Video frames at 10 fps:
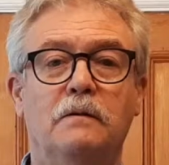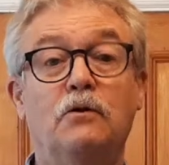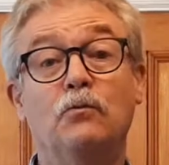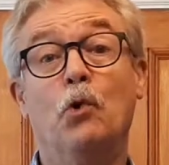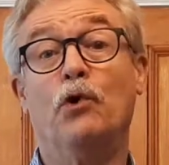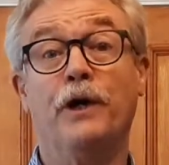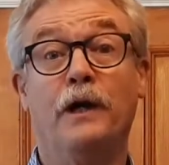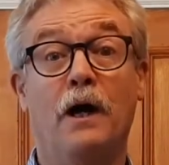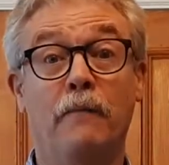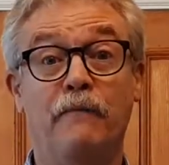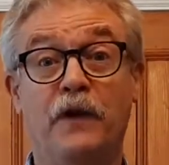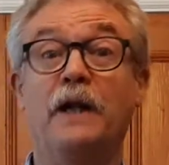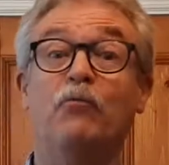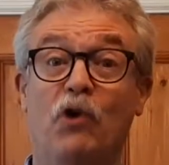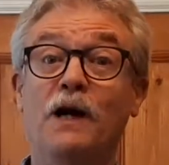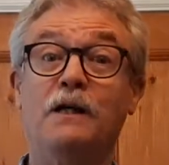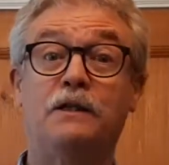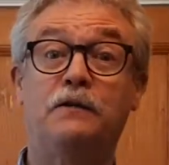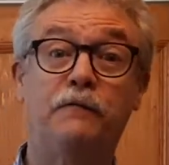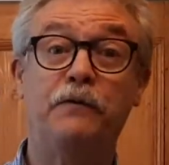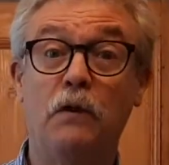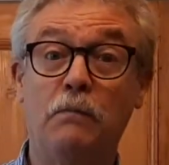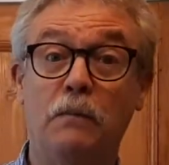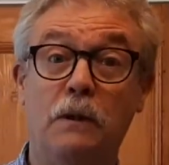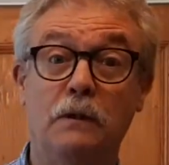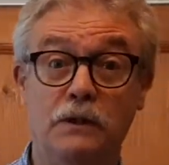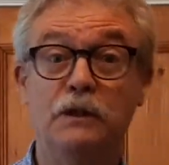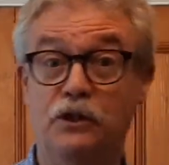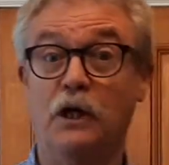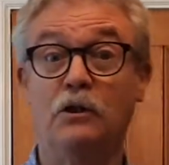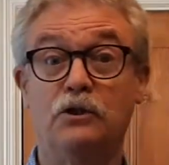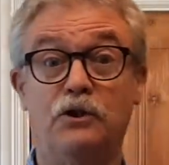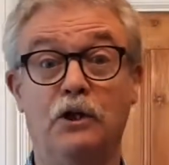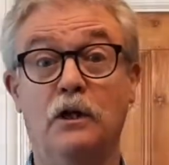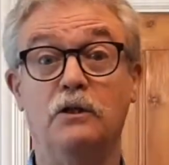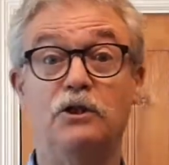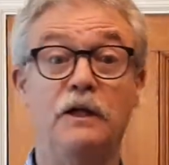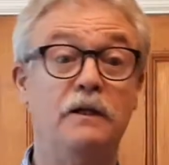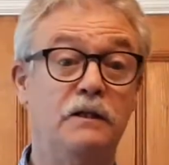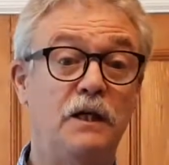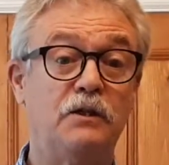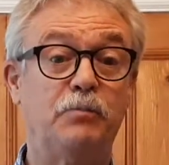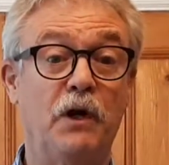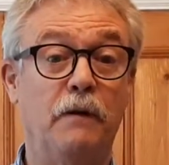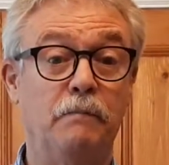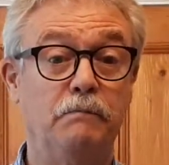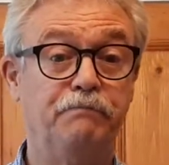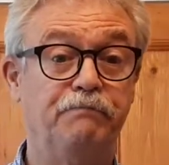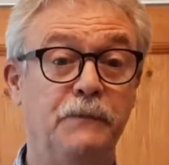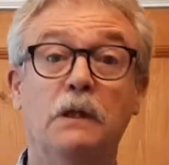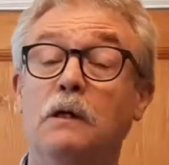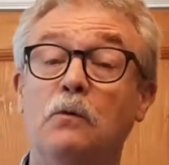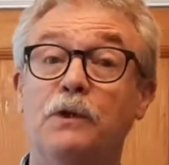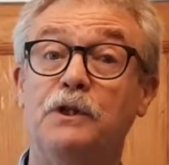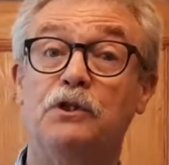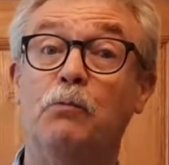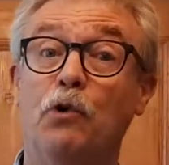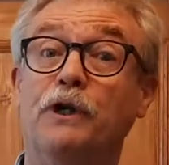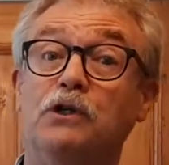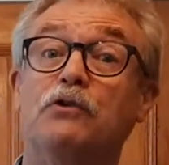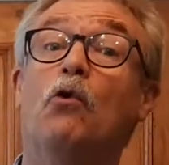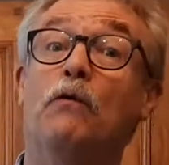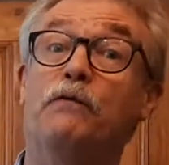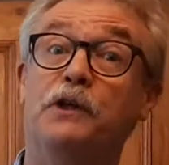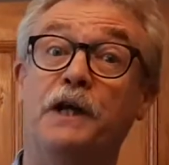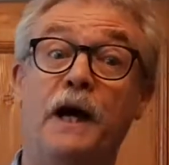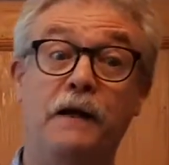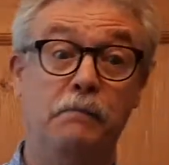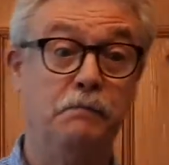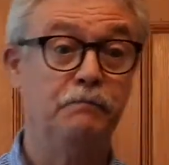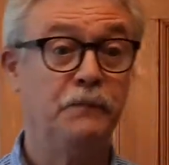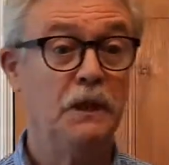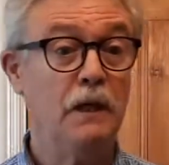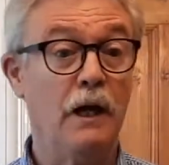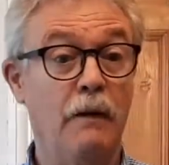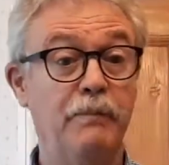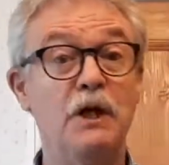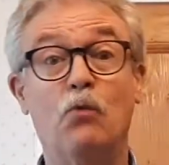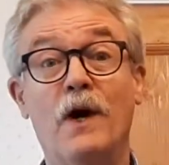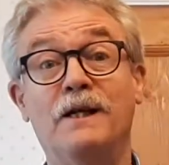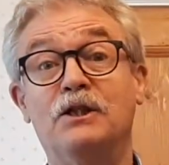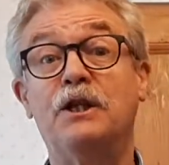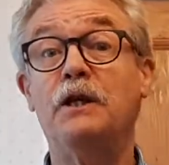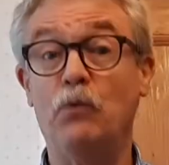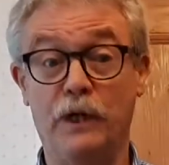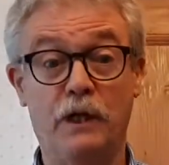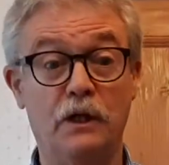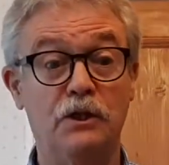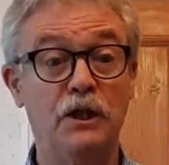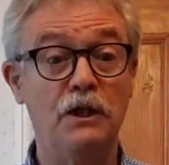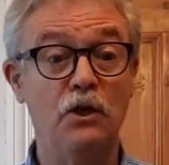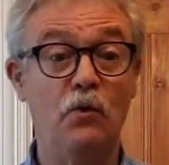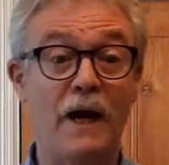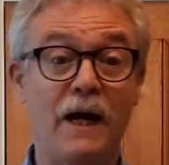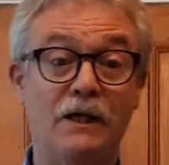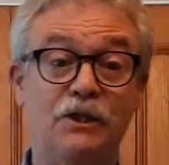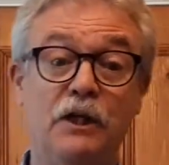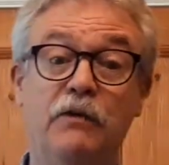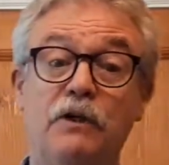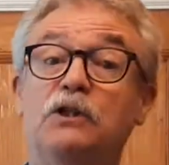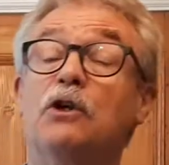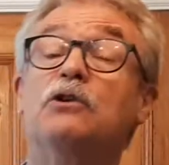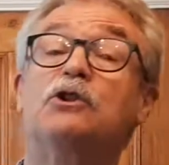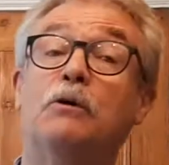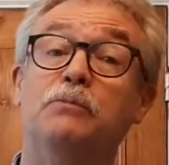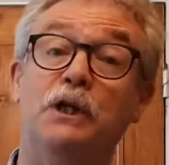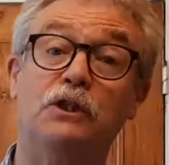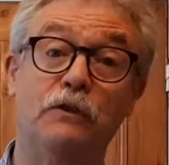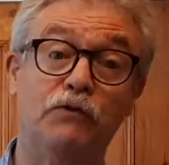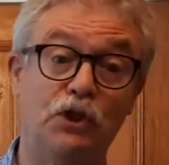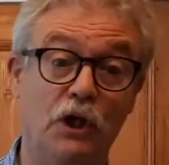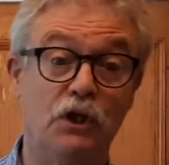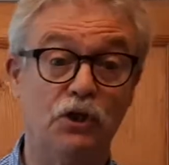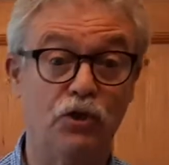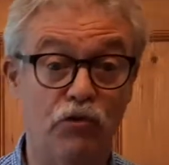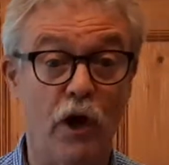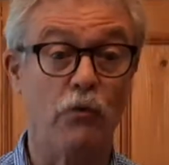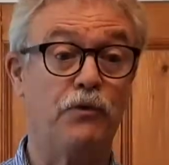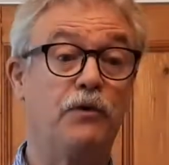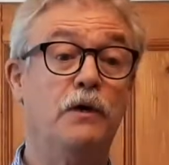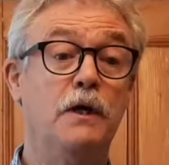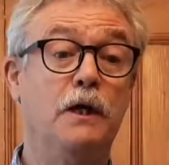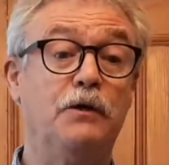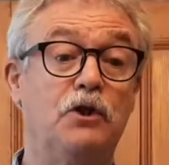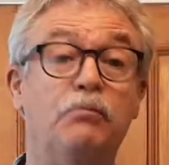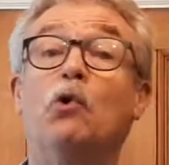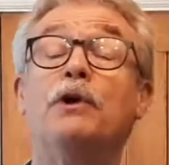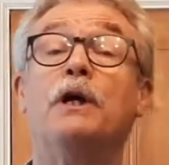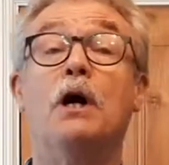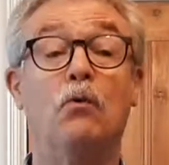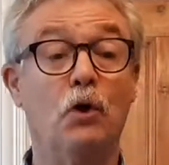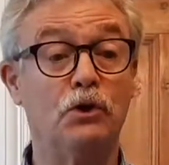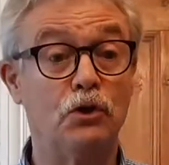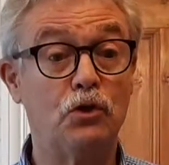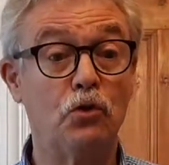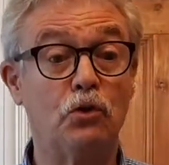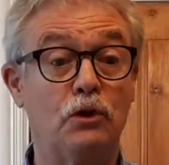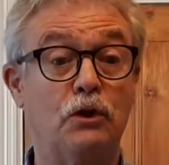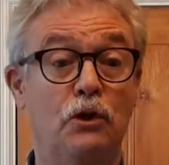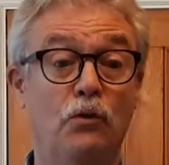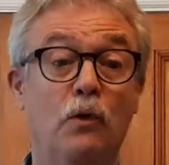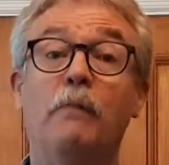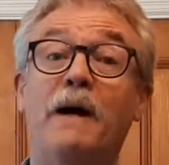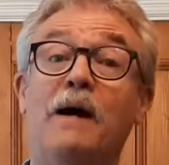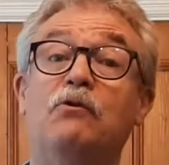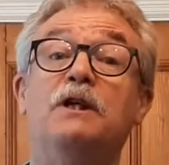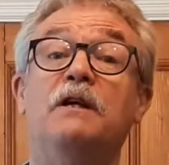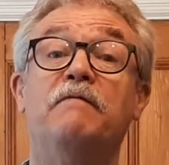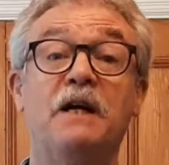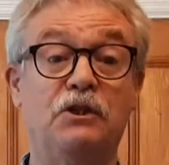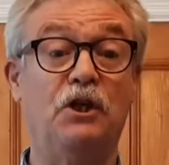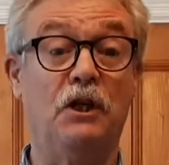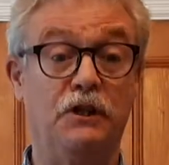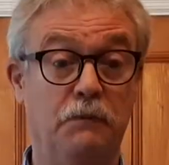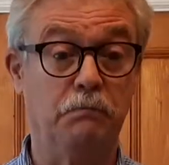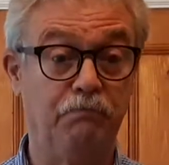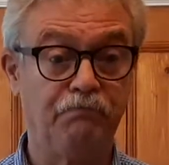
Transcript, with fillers: Good morning, I'm Philip Rice from St Giles Church in Desborough with this morning's thought for the day. And being Wednesday, we continue our series on the subject of church growth. This morning, I want to talk to you about evangelism.